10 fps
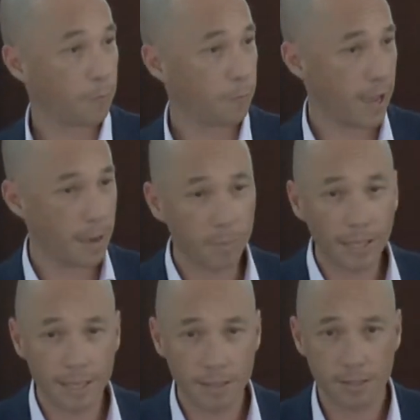
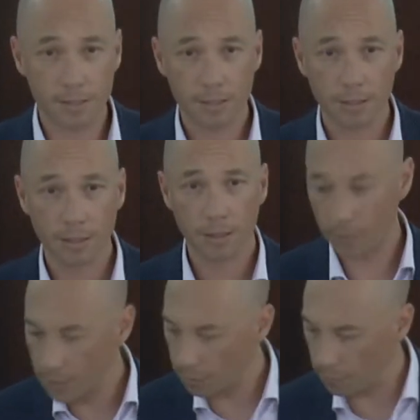families,
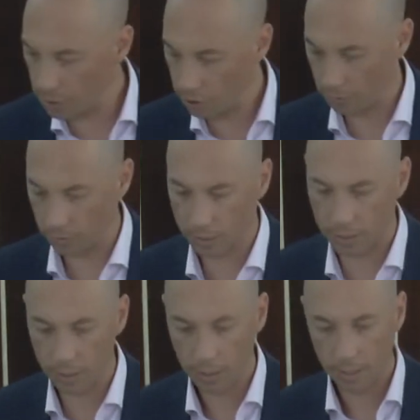of individuals.